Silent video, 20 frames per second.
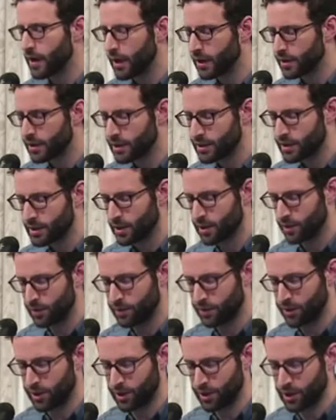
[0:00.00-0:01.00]
violence
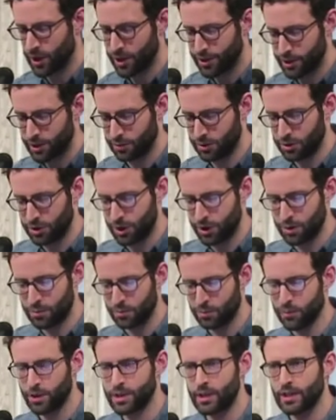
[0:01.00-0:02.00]
of the Nazi
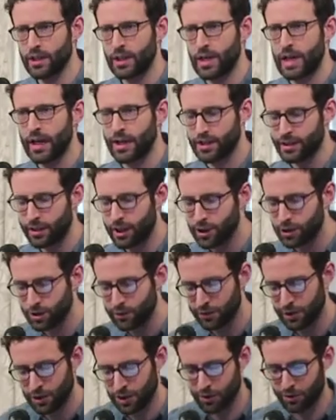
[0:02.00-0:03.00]
regime wasn't an accidental
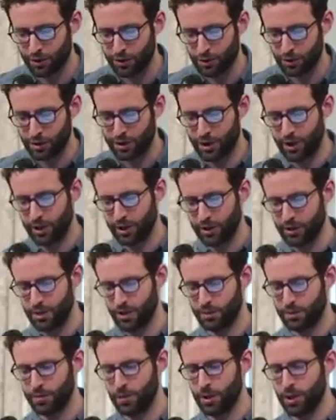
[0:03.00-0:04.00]
feature of
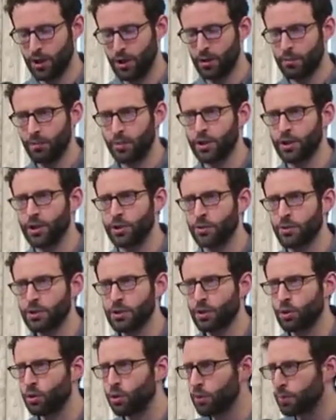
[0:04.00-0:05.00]
authoritarianism, but that it was
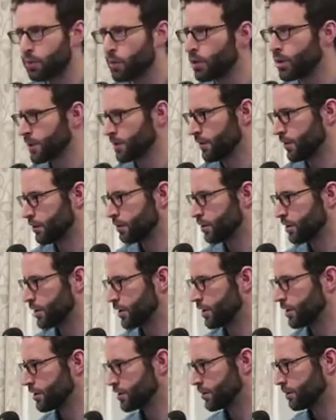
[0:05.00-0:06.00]
the whole point of
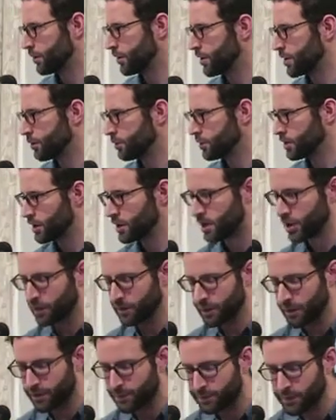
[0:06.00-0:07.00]
authoritarianism, that there was this kind
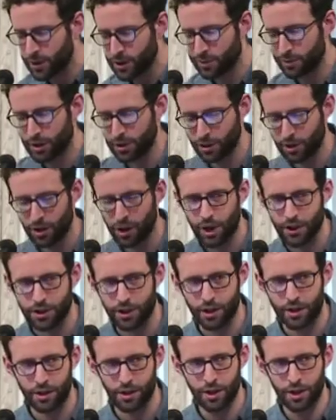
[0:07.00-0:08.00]
of like fundamental
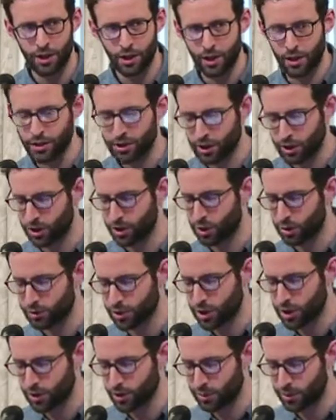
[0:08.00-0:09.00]
logic that could
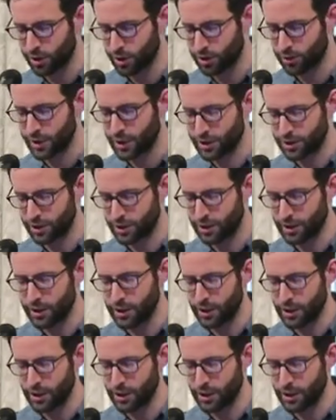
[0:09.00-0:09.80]
only go in one direction.